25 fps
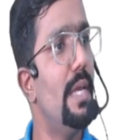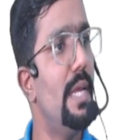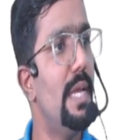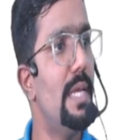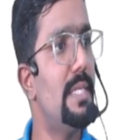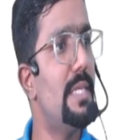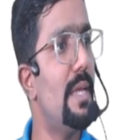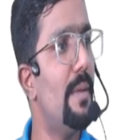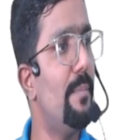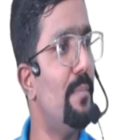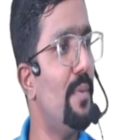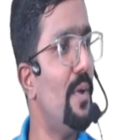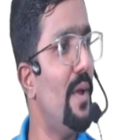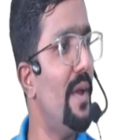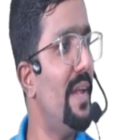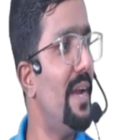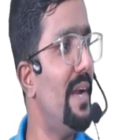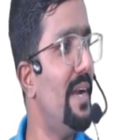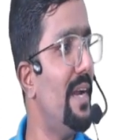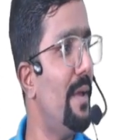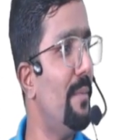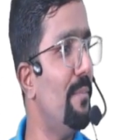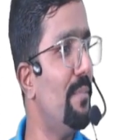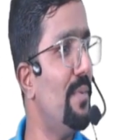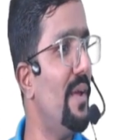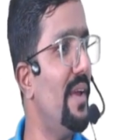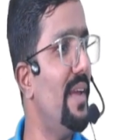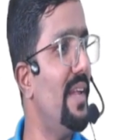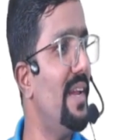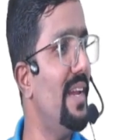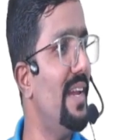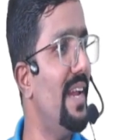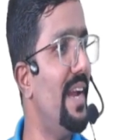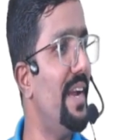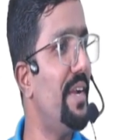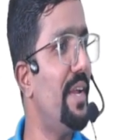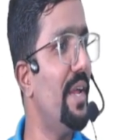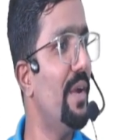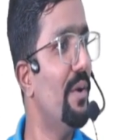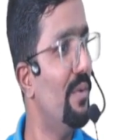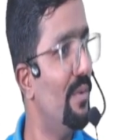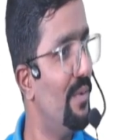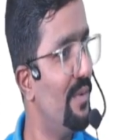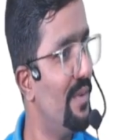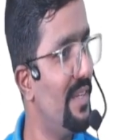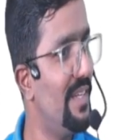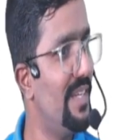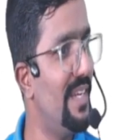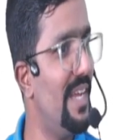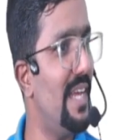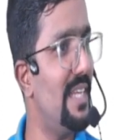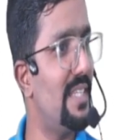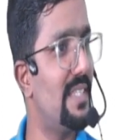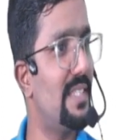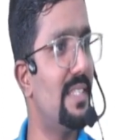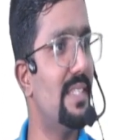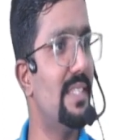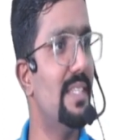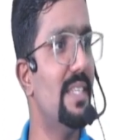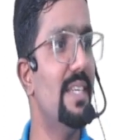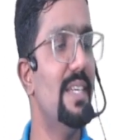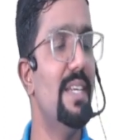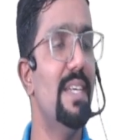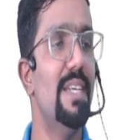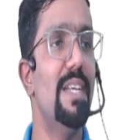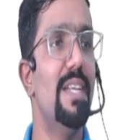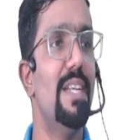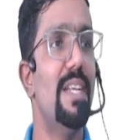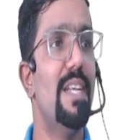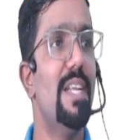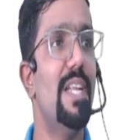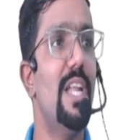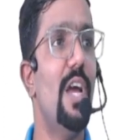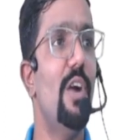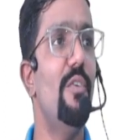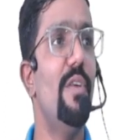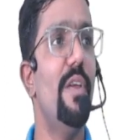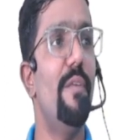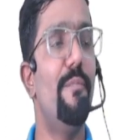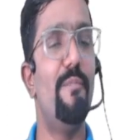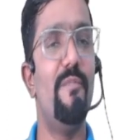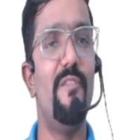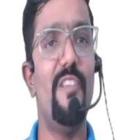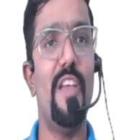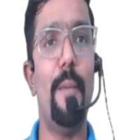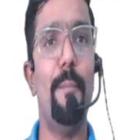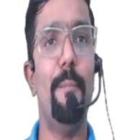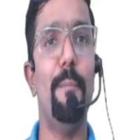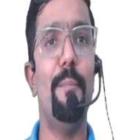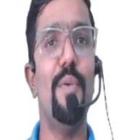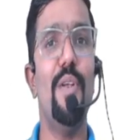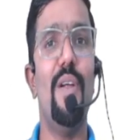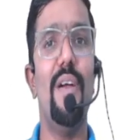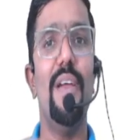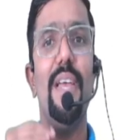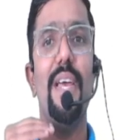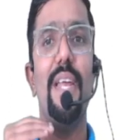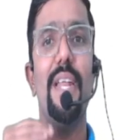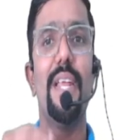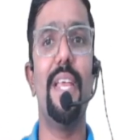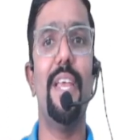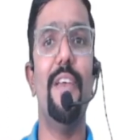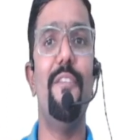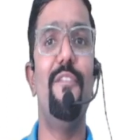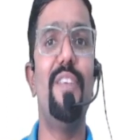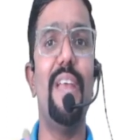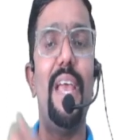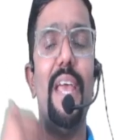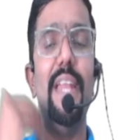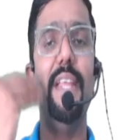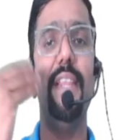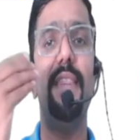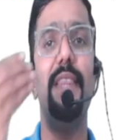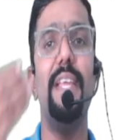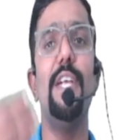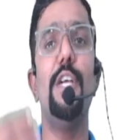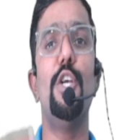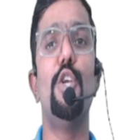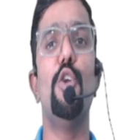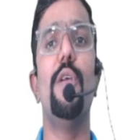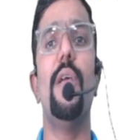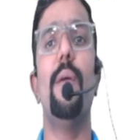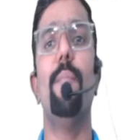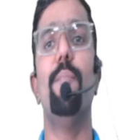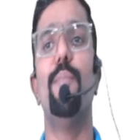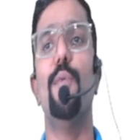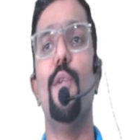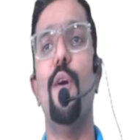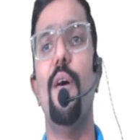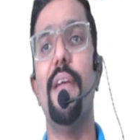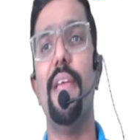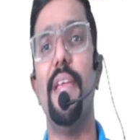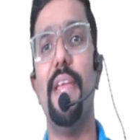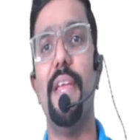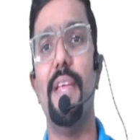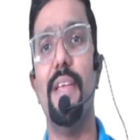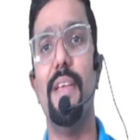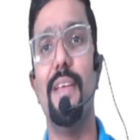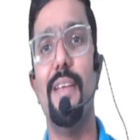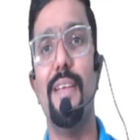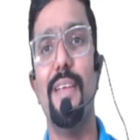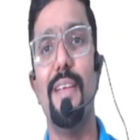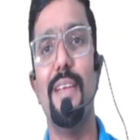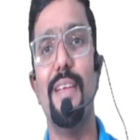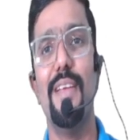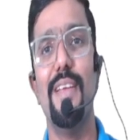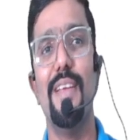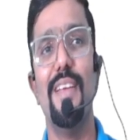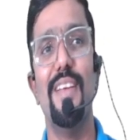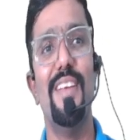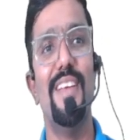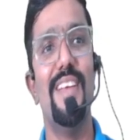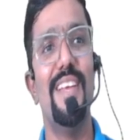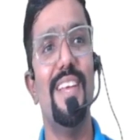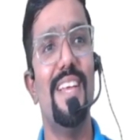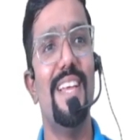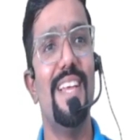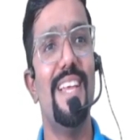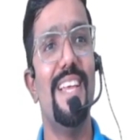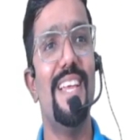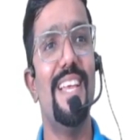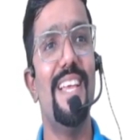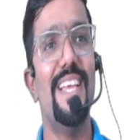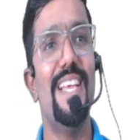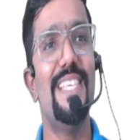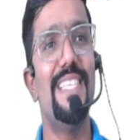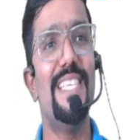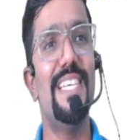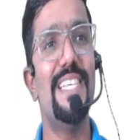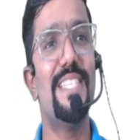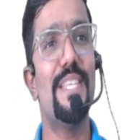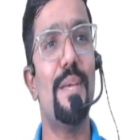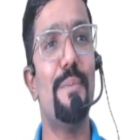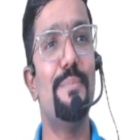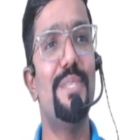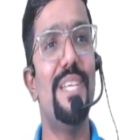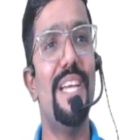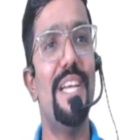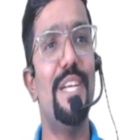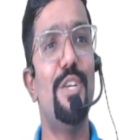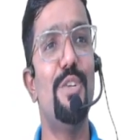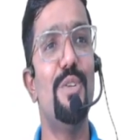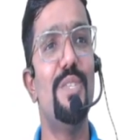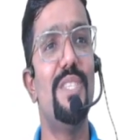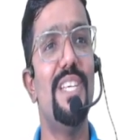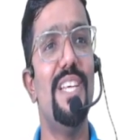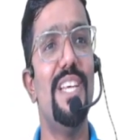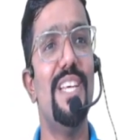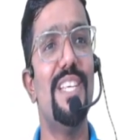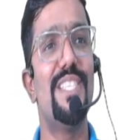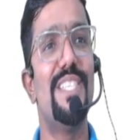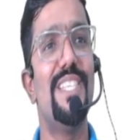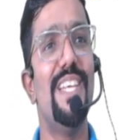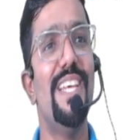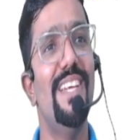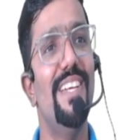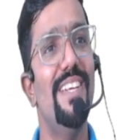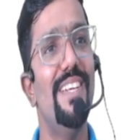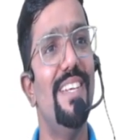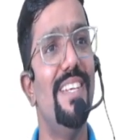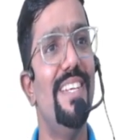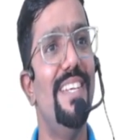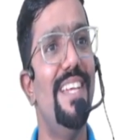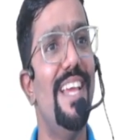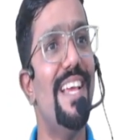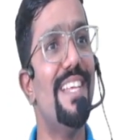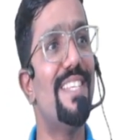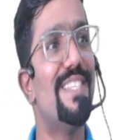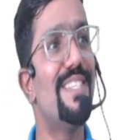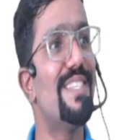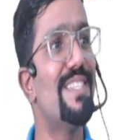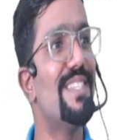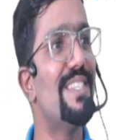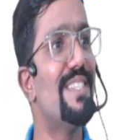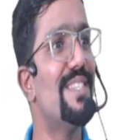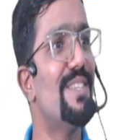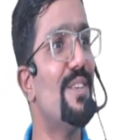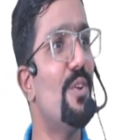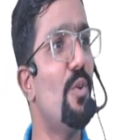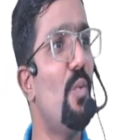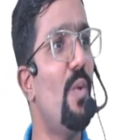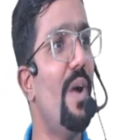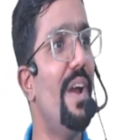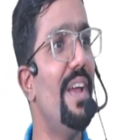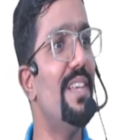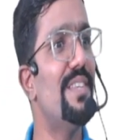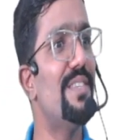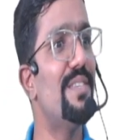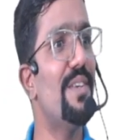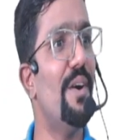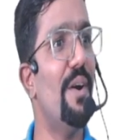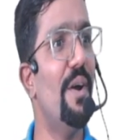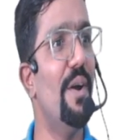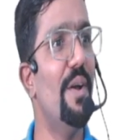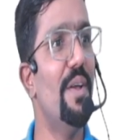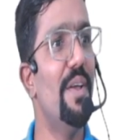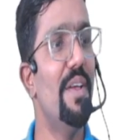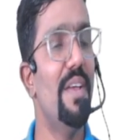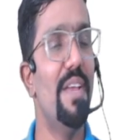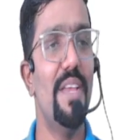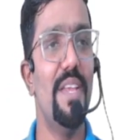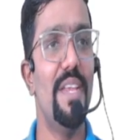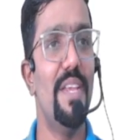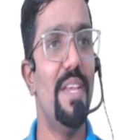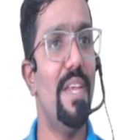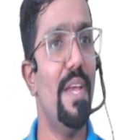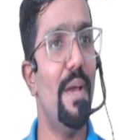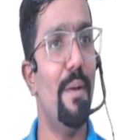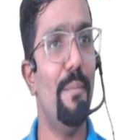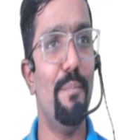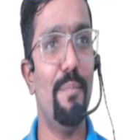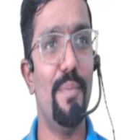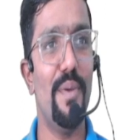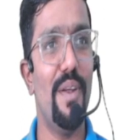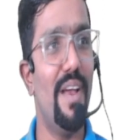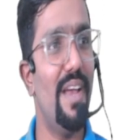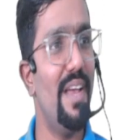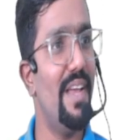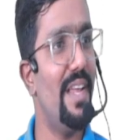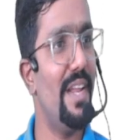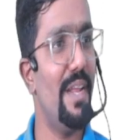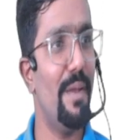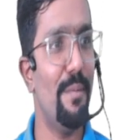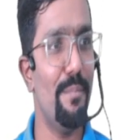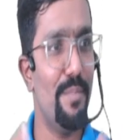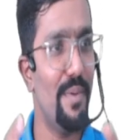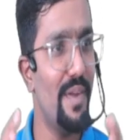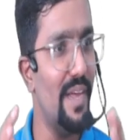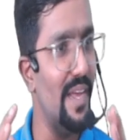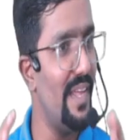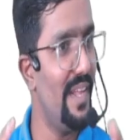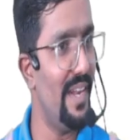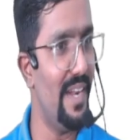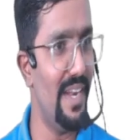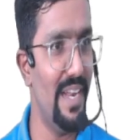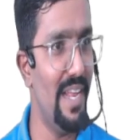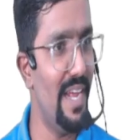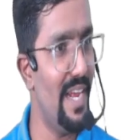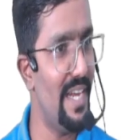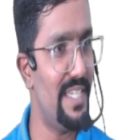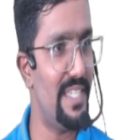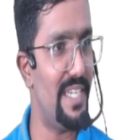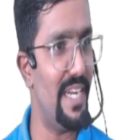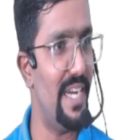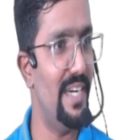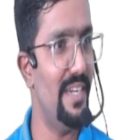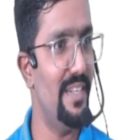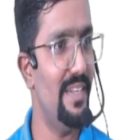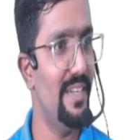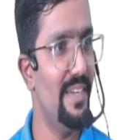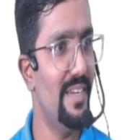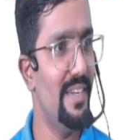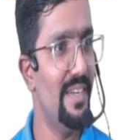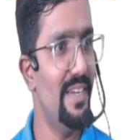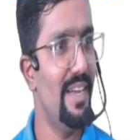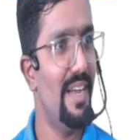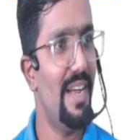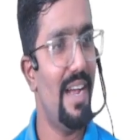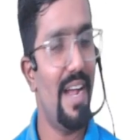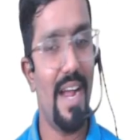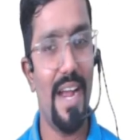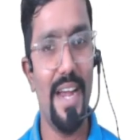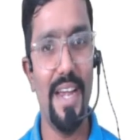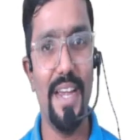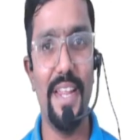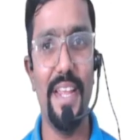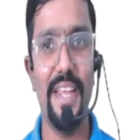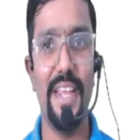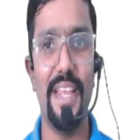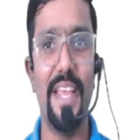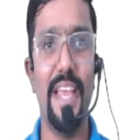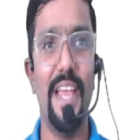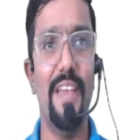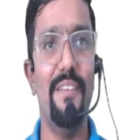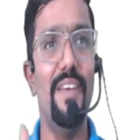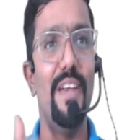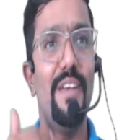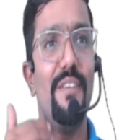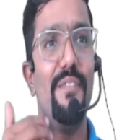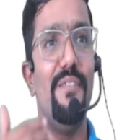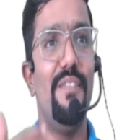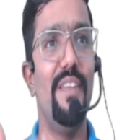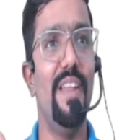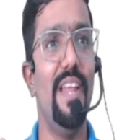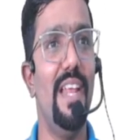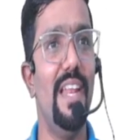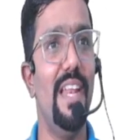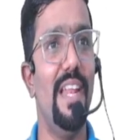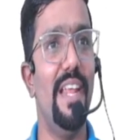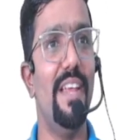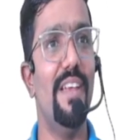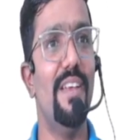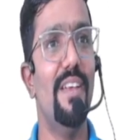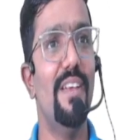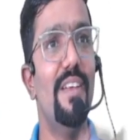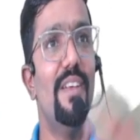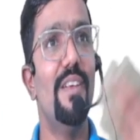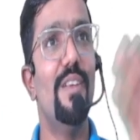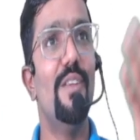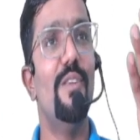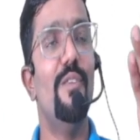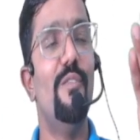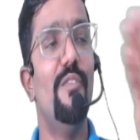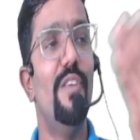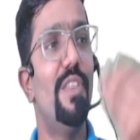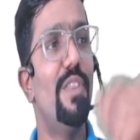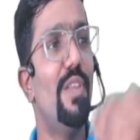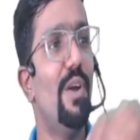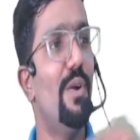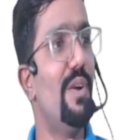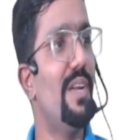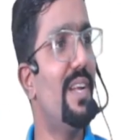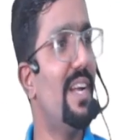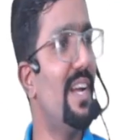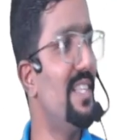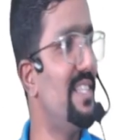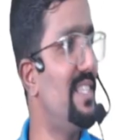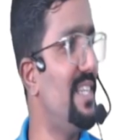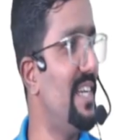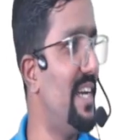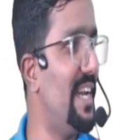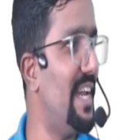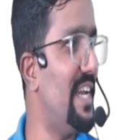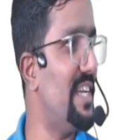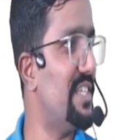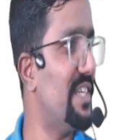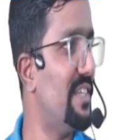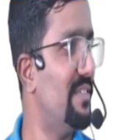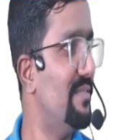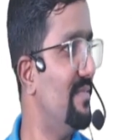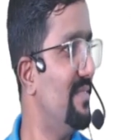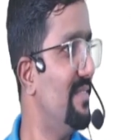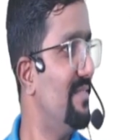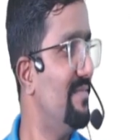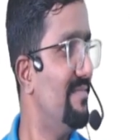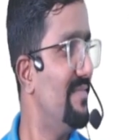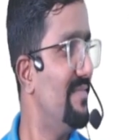Is employer and employee relative? Yes. Now, if employer give anything to employee, is it subject to GST? Yes. Why so? Employer-employee related and he gave it freely without consideration.